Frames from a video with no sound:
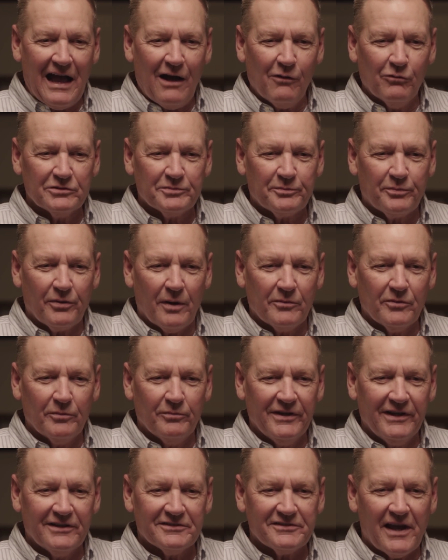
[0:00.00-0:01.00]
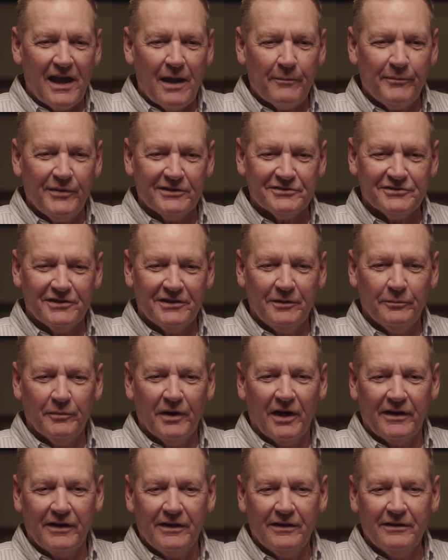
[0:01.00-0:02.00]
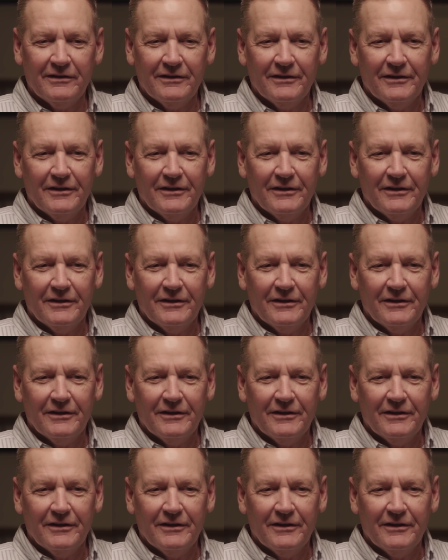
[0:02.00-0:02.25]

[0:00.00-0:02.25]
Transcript: was probably as happy as anybody